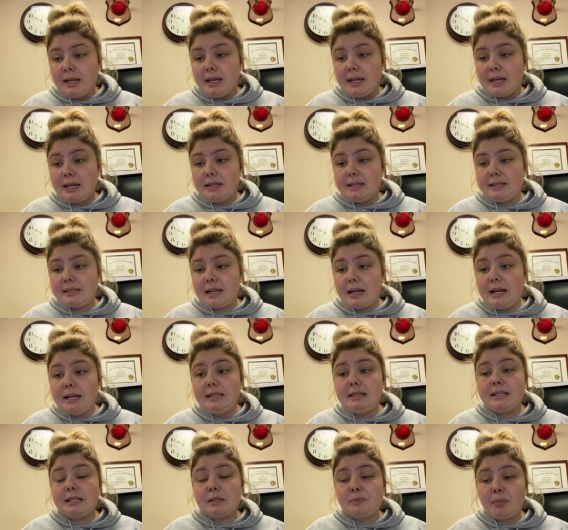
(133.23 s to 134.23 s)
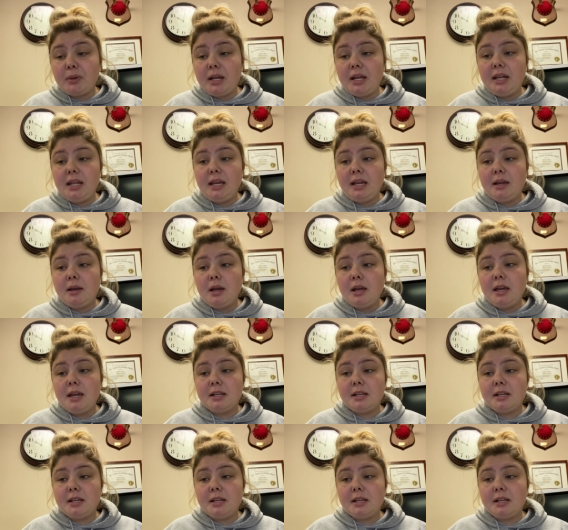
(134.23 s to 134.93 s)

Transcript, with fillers: Can signs explaining